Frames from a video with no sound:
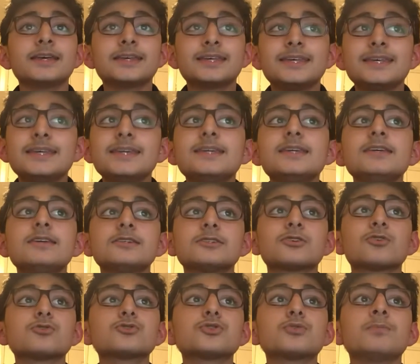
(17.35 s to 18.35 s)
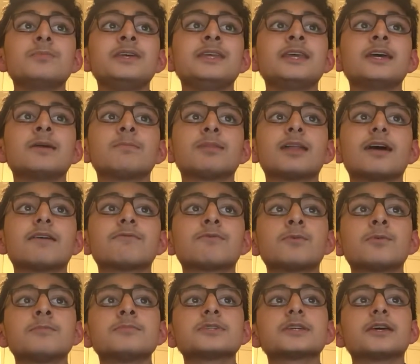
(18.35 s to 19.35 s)
key social media
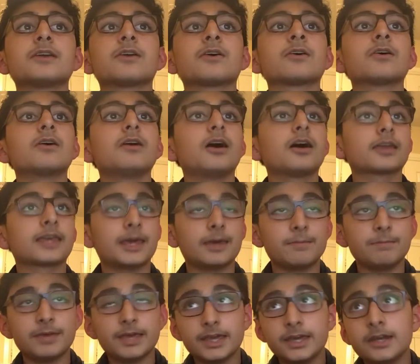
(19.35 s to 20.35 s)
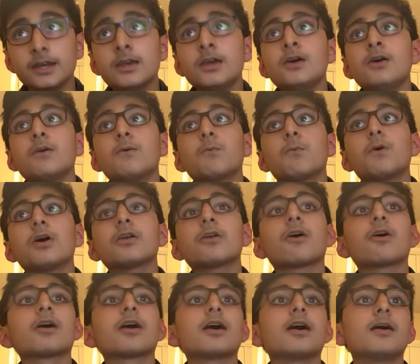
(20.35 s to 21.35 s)
platforms in our campaign, what
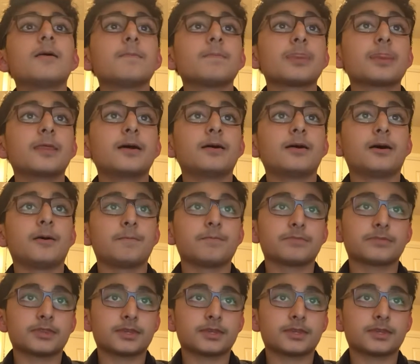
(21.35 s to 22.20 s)
our uh,